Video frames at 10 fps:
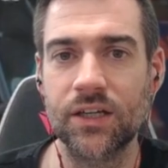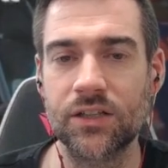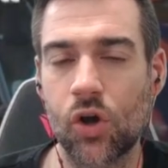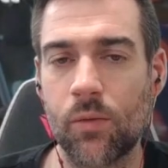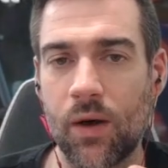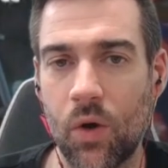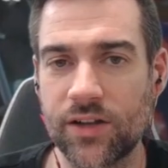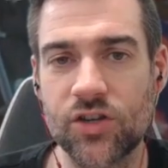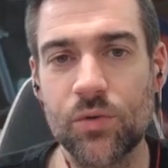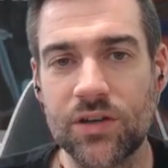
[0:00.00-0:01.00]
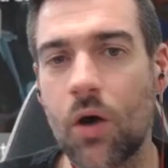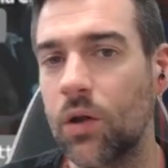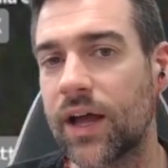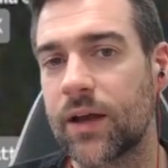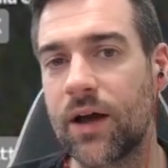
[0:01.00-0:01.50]
talk about what I do and
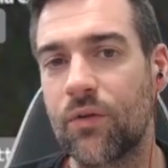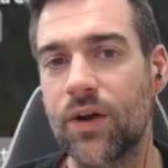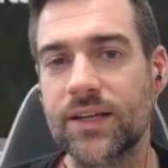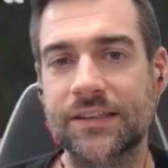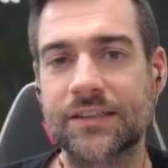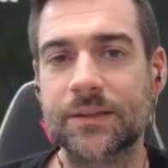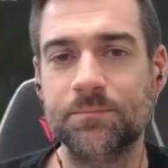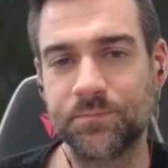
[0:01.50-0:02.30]
don't like about races,